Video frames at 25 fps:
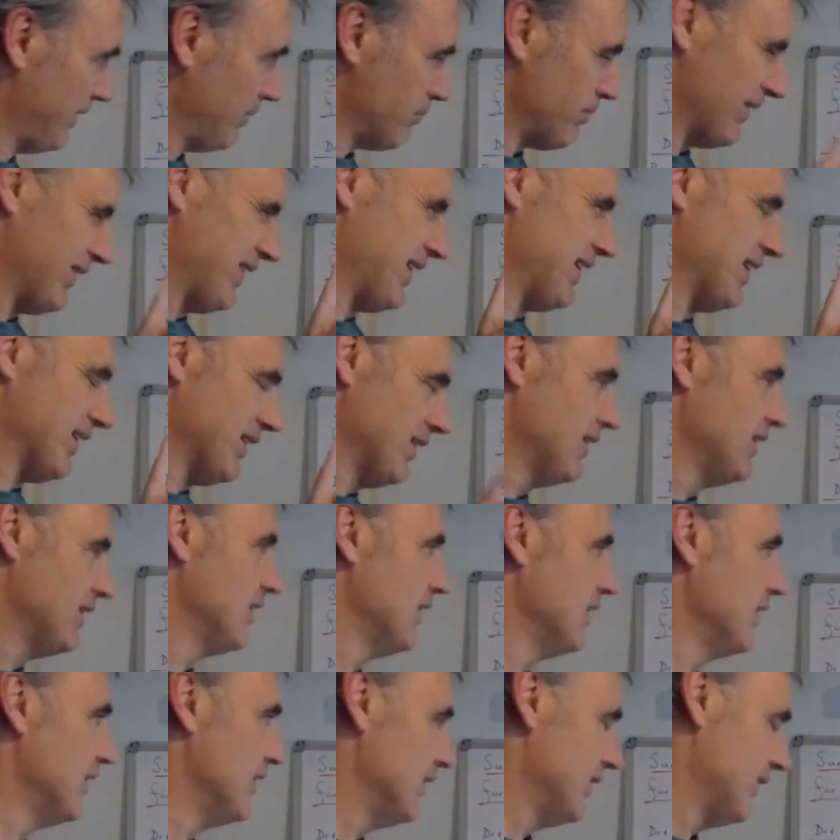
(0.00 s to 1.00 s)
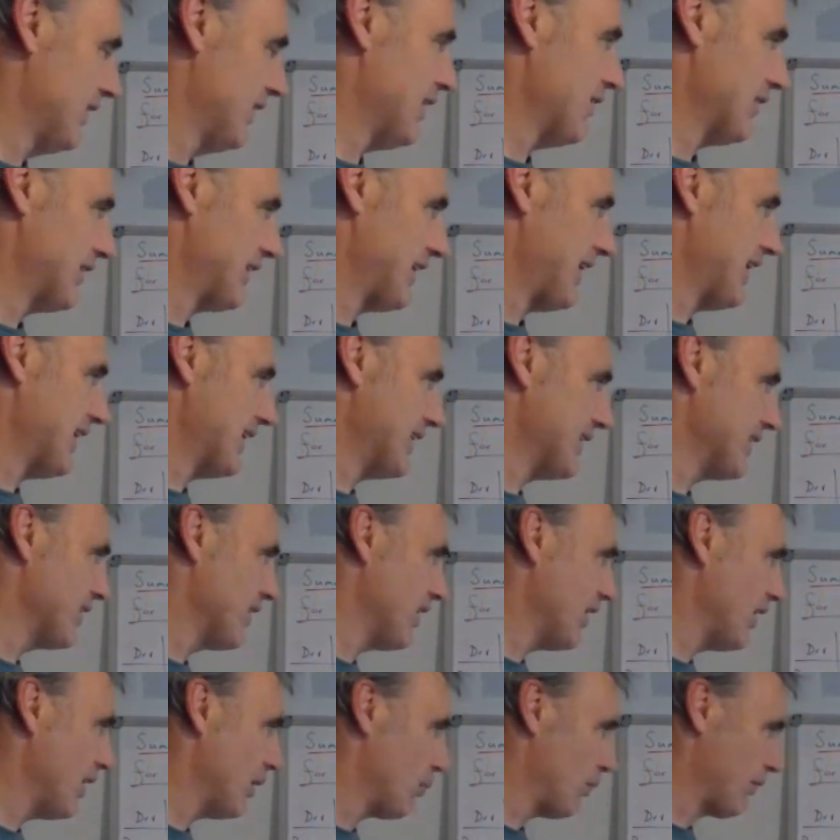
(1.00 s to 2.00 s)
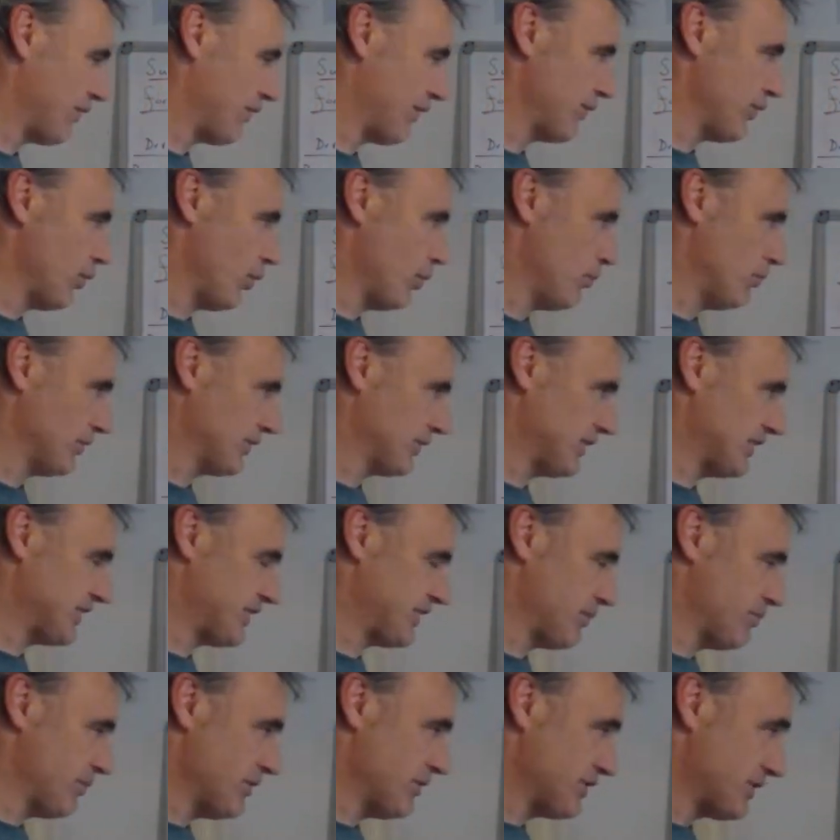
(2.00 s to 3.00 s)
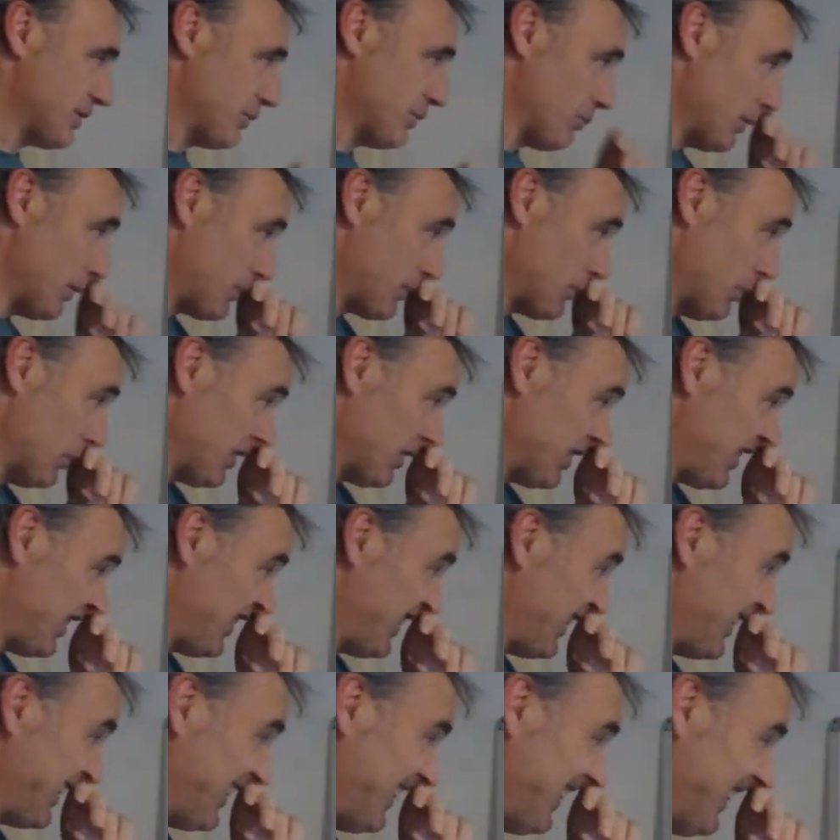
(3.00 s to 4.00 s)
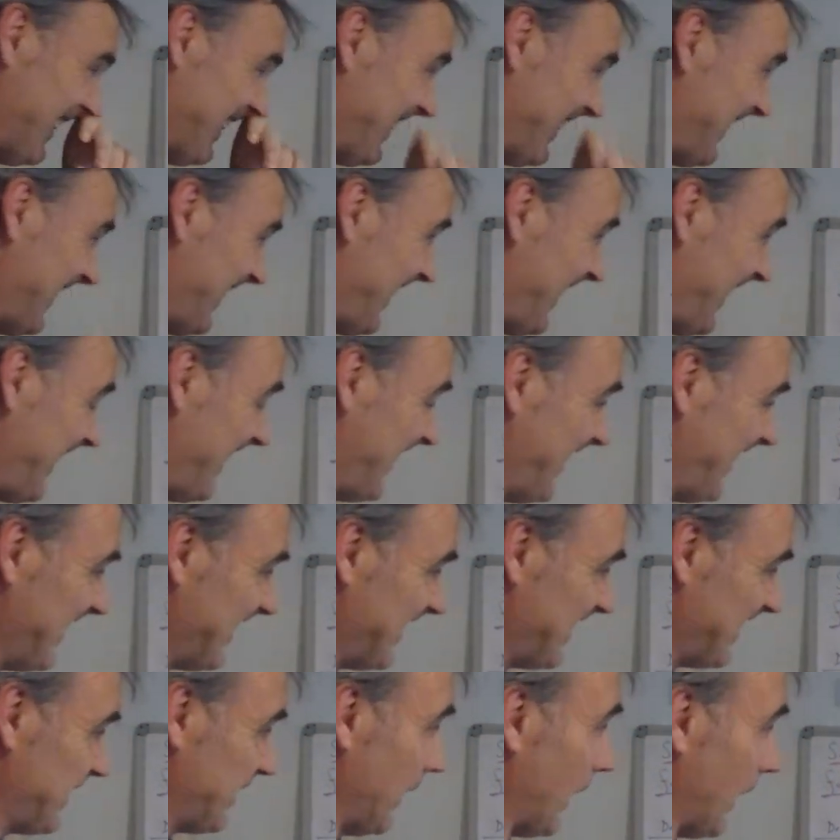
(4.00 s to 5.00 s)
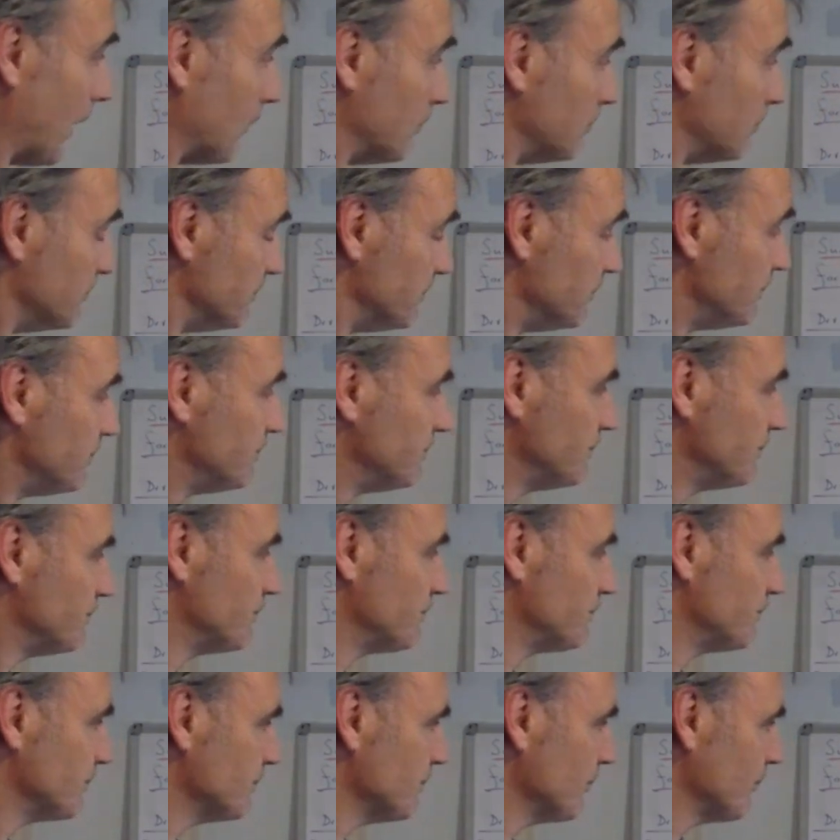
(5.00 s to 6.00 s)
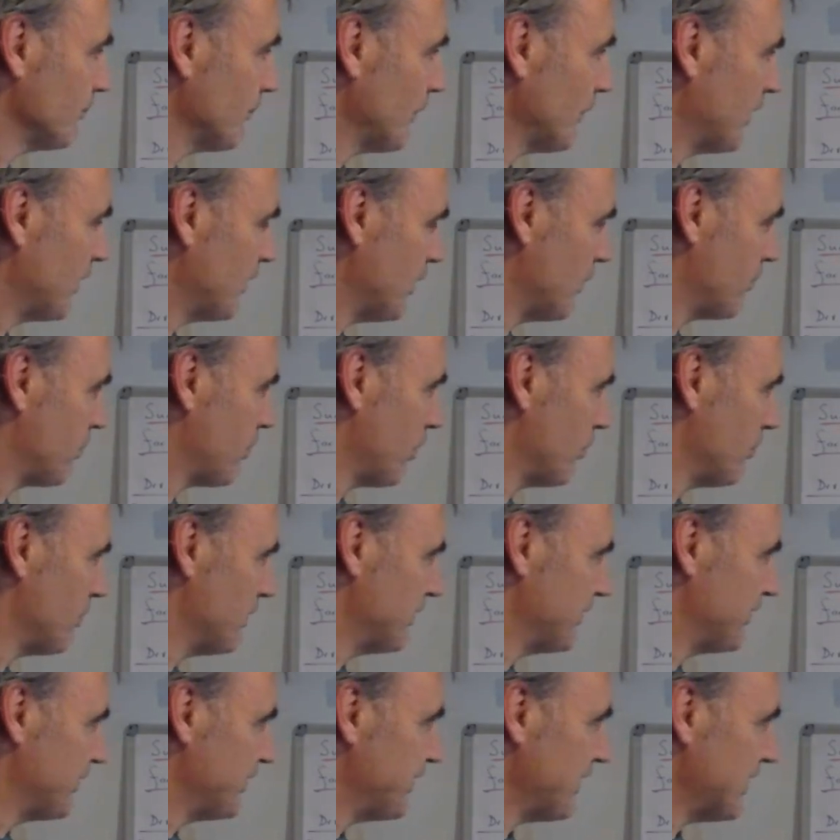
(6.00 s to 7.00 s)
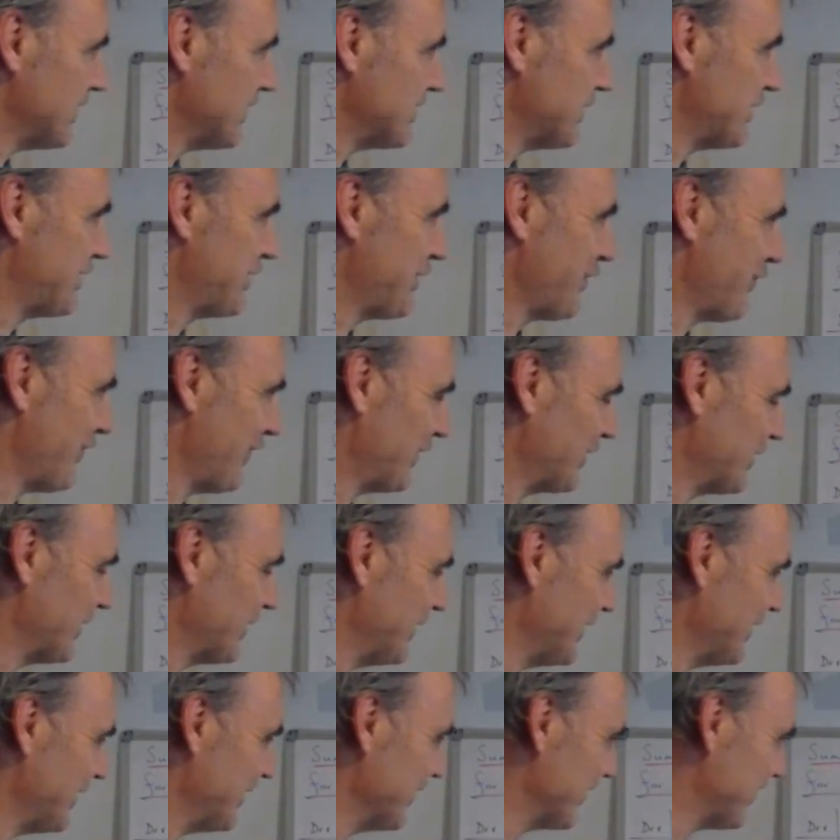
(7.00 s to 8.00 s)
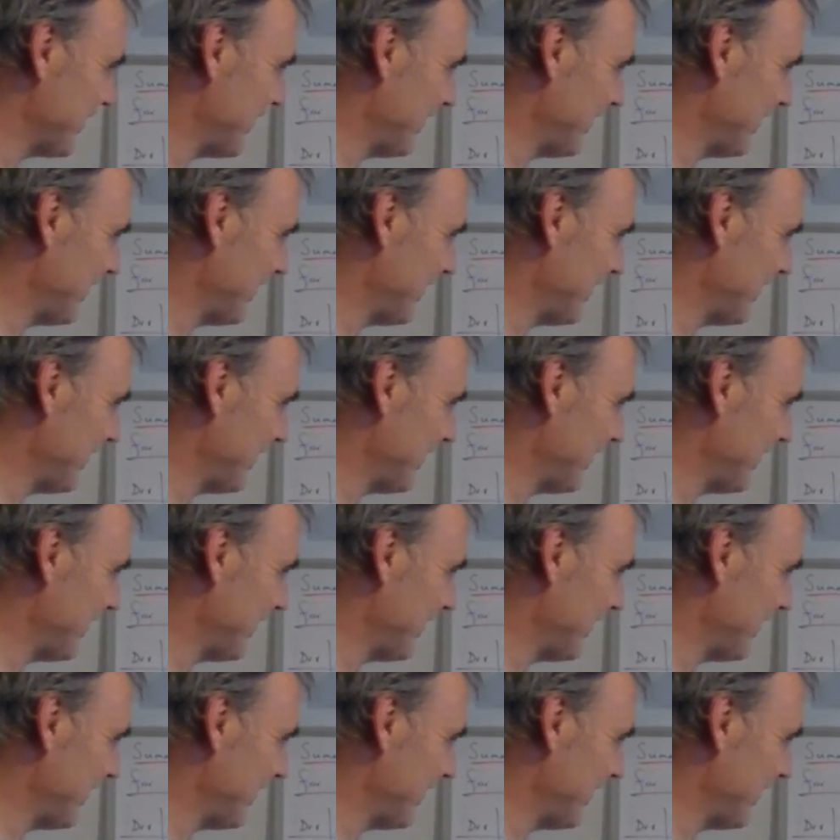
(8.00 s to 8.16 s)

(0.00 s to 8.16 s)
But there again, with the normal distribution, which we'll see, it's the probability density function isn't